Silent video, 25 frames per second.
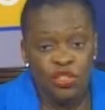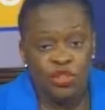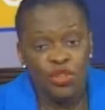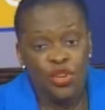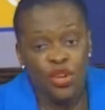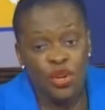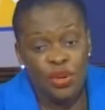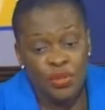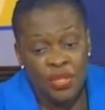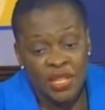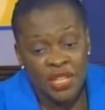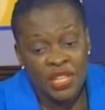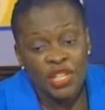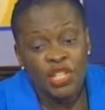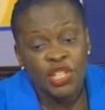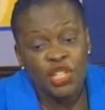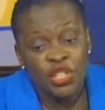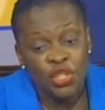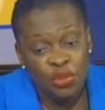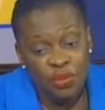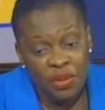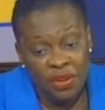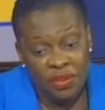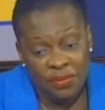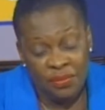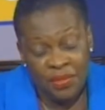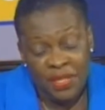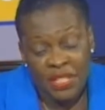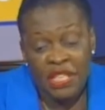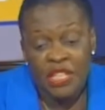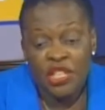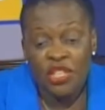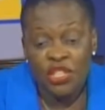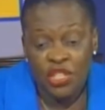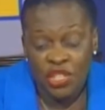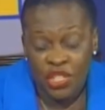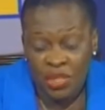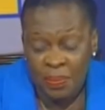You know, the issue of
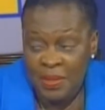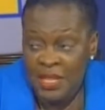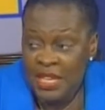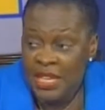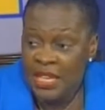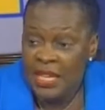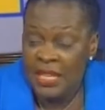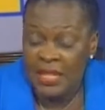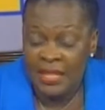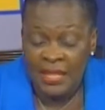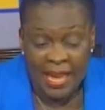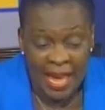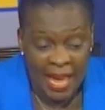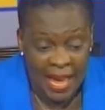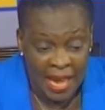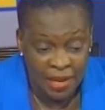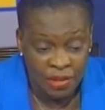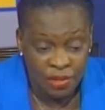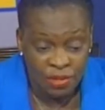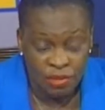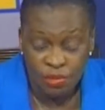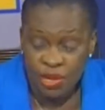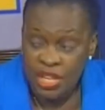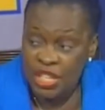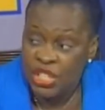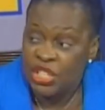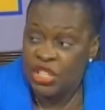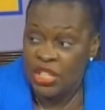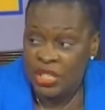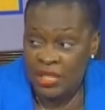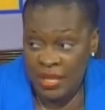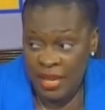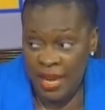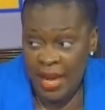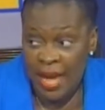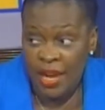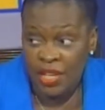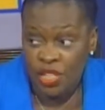seniors being land rich
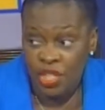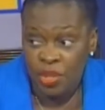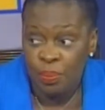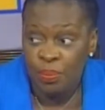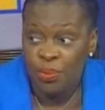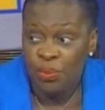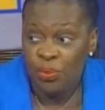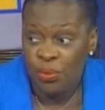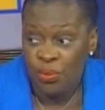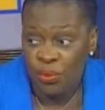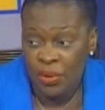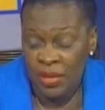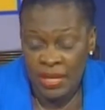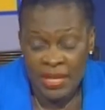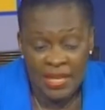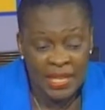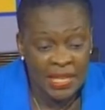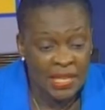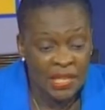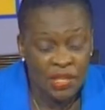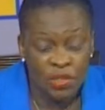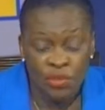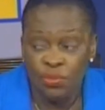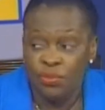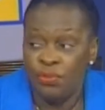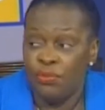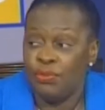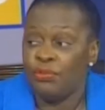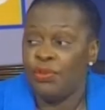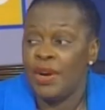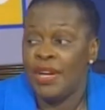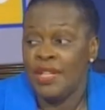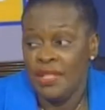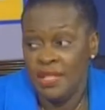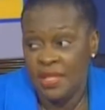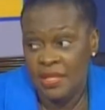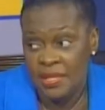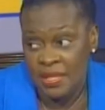and cash poor is
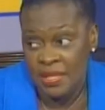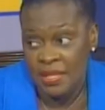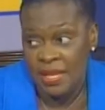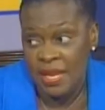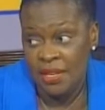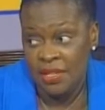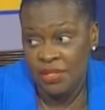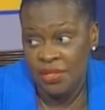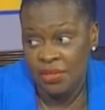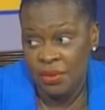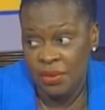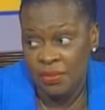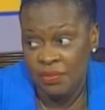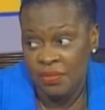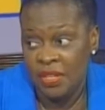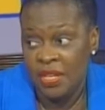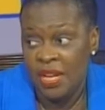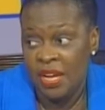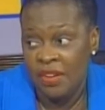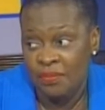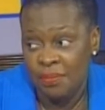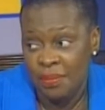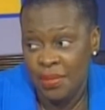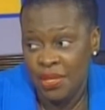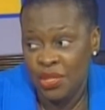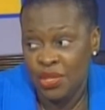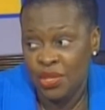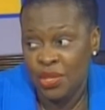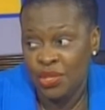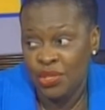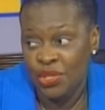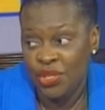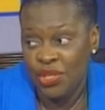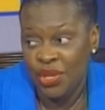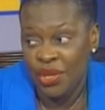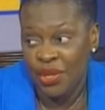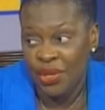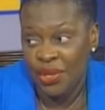front and center of the government's
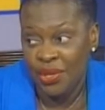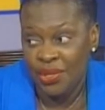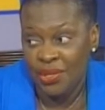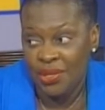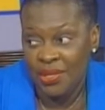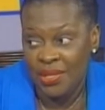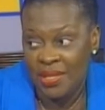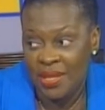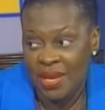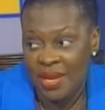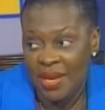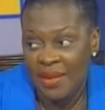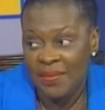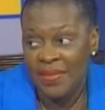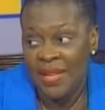concerns.